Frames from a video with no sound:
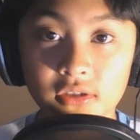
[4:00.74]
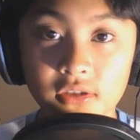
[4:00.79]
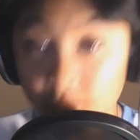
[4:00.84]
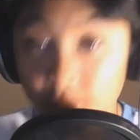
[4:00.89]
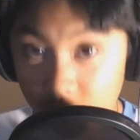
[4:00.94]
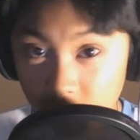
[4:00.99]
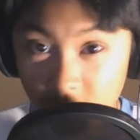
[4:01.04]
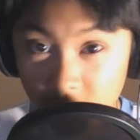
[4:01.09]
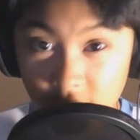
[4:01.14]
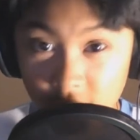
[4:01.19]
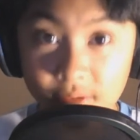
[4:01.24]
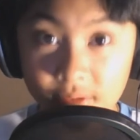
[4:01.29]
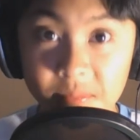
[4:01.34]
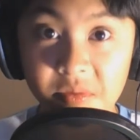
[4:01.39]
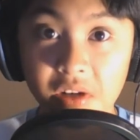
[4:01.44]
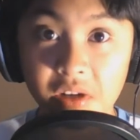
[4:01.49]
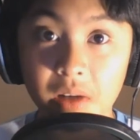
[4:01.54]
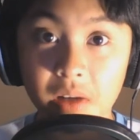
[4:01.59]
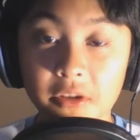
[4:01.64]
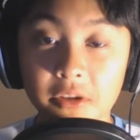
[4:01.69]
200
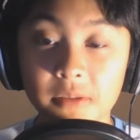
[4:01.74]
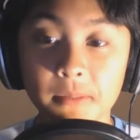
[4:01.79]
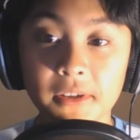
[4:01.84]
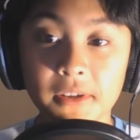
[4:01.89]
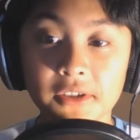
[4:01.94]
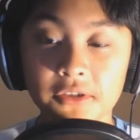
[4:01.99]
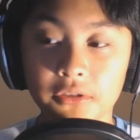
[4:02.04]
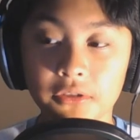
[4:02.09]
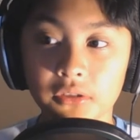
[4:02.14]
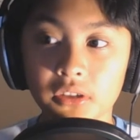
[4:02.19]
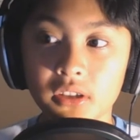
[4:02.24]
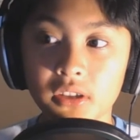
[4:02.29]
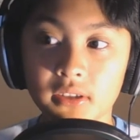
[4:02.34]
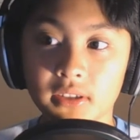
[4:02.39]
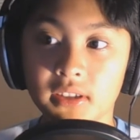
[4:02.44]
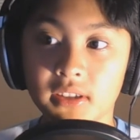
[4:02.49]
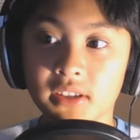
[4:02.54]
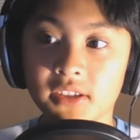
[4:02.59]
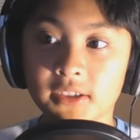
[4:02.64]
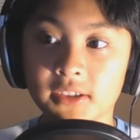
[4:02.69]
subscriber special
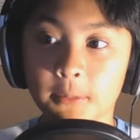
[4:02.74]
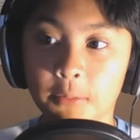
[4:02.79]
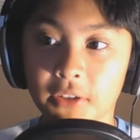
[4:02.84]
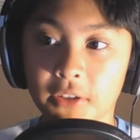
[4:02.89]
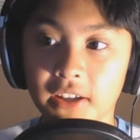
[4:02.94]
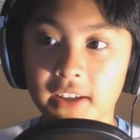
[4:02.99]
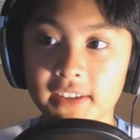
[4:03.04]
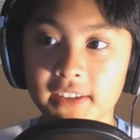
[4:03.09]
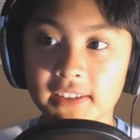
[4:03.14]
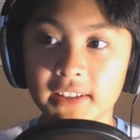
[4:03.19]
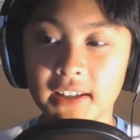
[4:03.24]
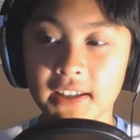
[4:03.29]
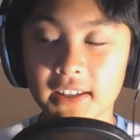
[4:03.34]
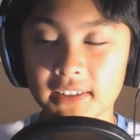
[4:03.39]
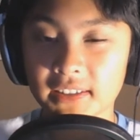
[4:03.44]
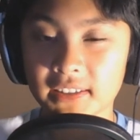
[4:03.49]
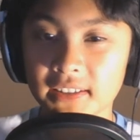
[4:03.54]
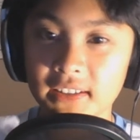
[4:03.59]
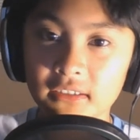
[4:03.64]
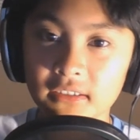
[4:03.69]
surprise. And I
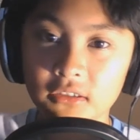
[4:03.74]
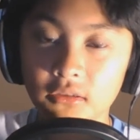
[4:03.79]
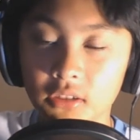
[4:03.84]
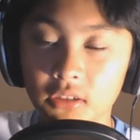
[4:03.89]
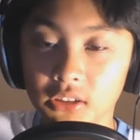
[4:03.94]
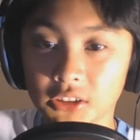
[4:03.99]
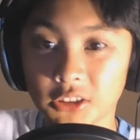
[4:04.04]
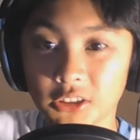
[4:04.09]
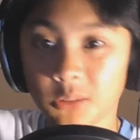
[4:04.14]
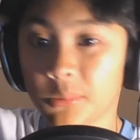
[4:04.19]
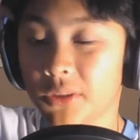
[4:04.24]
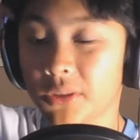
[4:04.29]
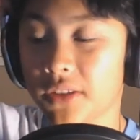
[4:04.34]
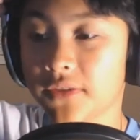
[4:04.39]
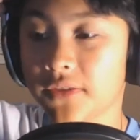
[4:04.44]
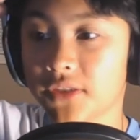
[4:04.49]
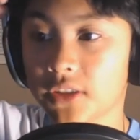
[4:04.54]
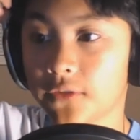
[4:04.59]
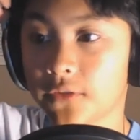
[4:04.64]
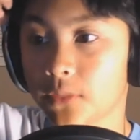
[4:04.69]
did do a little bit of
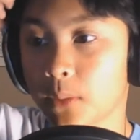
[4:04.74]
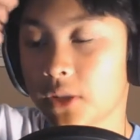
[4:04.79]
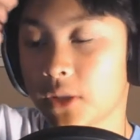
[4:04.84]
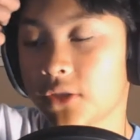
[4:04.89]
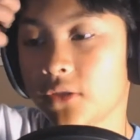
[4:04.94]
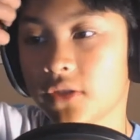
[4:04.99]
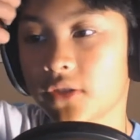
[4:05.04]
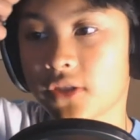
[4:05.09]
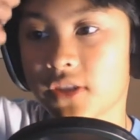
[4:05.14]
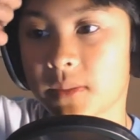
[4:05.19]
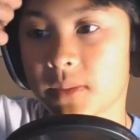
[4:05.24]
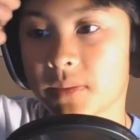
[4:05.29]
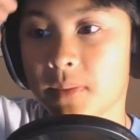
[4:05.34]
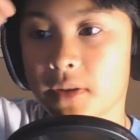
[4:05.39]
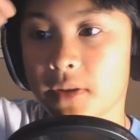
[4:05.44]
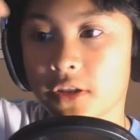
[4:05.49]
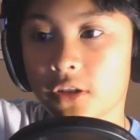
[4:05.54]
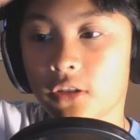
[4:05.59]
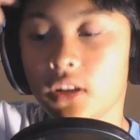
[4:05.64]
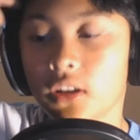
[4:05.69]
stuff for my 200 sub
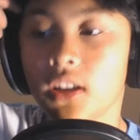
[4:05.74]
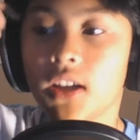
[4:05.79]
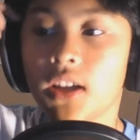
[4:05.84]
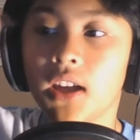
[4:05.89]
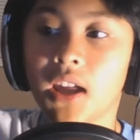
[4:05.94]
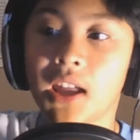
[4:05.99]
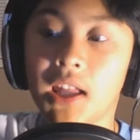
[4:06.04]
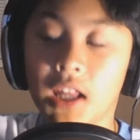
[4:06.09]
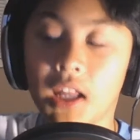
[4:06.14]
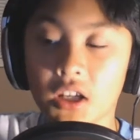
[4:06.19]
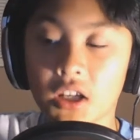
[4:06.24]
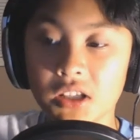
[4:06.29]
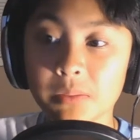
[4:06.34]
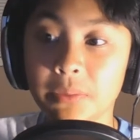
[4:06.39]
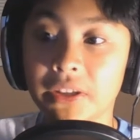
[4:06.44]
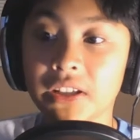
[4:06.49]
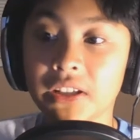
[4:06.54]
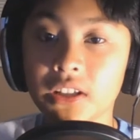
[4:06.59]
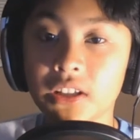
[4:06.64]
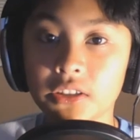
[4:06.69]
special. I was
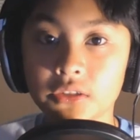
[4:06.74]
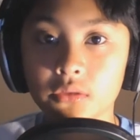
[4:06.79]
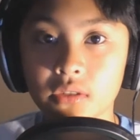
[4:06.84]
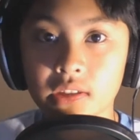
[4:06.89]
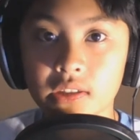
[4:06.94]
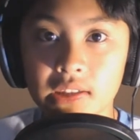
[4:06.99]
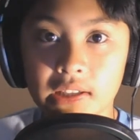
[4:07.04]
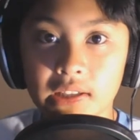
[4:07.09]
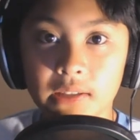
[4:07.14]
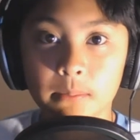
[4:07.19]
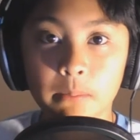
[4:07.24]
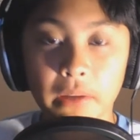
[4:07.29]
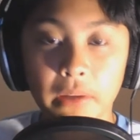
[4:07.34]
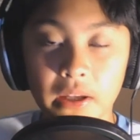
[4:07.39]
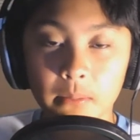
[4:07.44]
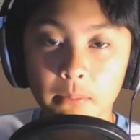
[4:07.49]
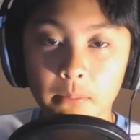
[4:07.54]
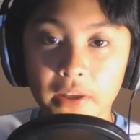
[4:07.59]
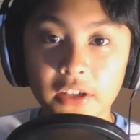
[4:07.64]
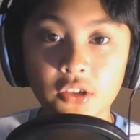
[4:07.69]
planning on doing that ba
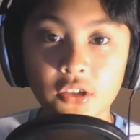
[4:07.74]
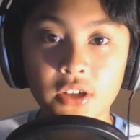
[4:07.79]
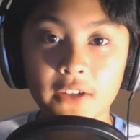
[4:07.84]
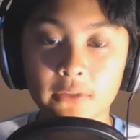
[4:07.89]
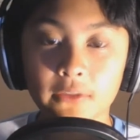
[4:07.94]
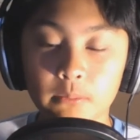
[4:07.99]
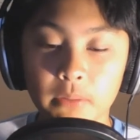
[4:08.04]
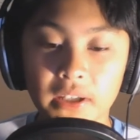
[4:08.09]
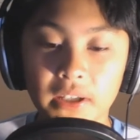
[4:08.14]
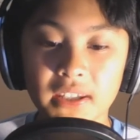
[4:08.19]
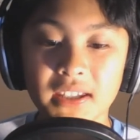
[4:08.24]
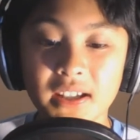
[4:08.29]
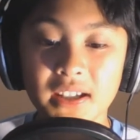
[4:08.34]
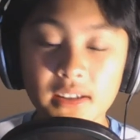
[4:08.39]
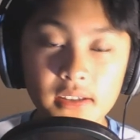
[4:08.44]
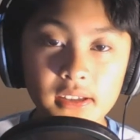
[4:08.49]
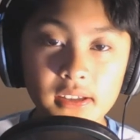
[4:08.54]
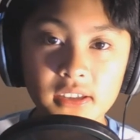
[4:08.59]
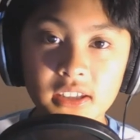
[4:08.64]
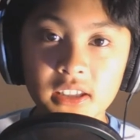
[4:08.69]
Minecraft bank
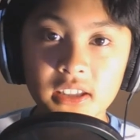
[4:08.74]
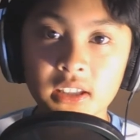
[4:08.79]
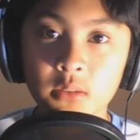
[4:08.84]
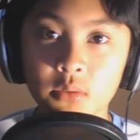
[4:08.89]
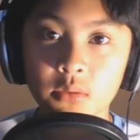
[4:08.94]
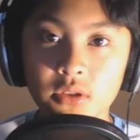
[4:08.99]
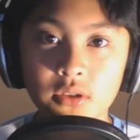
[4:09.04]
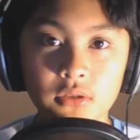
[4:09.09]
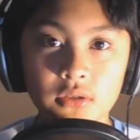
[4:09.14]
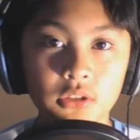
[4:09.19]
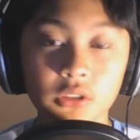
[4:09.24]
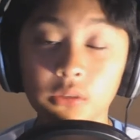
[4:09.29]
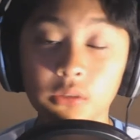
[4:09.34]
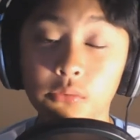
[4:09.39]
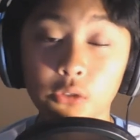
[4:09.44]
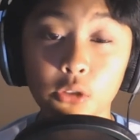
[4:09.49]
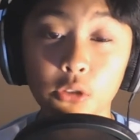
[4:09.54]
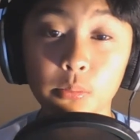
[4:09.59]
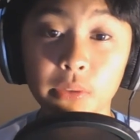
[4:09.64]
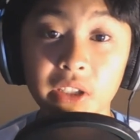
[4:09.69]
heist thingy, which is a little
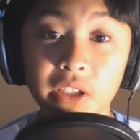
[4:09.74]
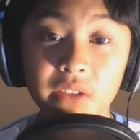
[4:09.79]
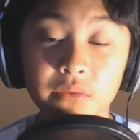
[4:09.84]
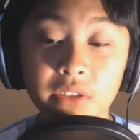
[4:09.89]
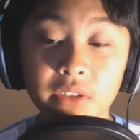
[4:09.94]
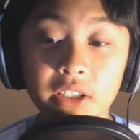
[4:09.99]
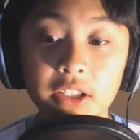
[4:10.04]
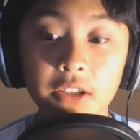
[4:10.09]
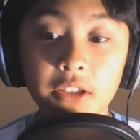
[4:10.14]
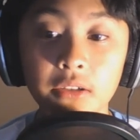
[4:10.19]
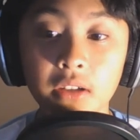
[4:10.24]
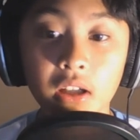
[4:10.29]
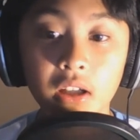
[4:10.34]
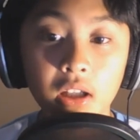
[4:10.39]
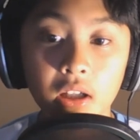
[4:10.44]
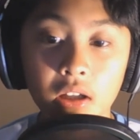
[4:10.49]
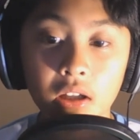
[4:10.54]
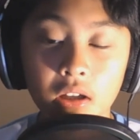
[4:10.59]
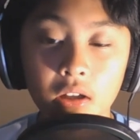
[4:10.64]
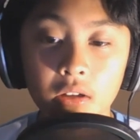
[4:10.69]
roleplay video
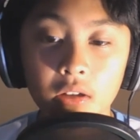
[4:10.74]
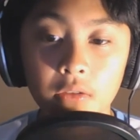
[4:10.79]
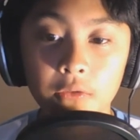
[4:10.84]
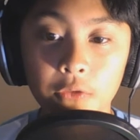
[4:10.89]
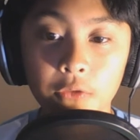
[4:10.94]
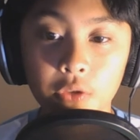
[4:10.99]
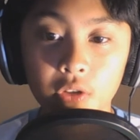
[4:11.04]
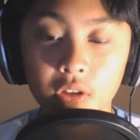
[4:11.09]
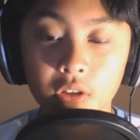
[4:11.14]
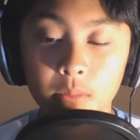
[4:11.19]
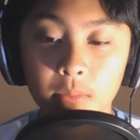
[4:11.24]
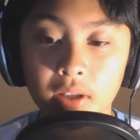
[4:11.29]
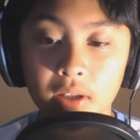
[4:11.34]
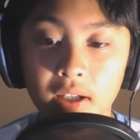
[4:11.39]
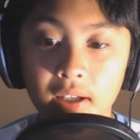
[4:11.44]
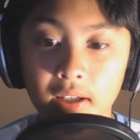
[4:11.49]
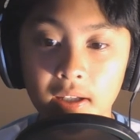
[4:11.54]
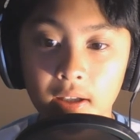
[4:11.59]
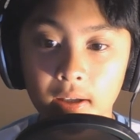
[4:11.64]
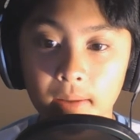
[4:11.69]
for
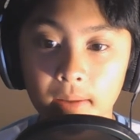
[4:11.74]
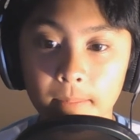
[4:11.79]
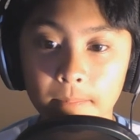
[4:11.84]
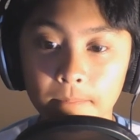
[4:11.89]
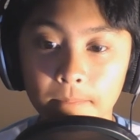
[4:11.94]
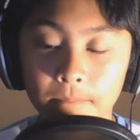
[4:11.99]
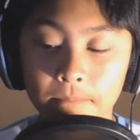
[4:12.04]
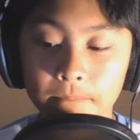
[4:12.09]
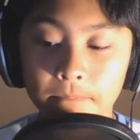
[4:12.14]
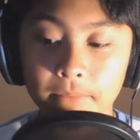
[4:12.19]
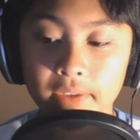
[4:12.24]
my um